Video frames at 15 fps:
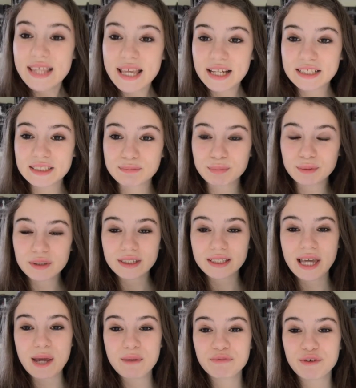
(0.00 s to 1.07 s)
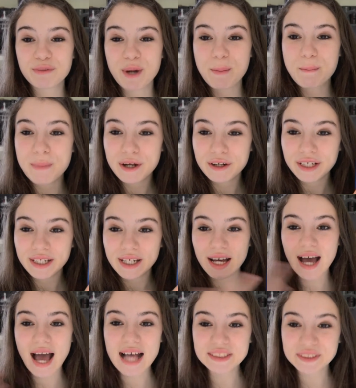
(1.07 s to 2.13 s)
Next book came from
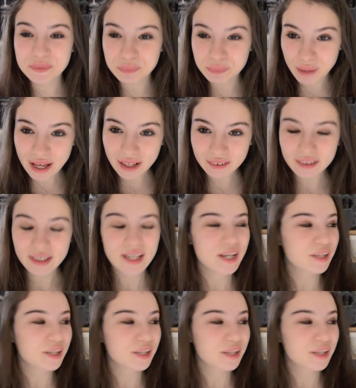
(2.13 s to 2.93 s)
America as well.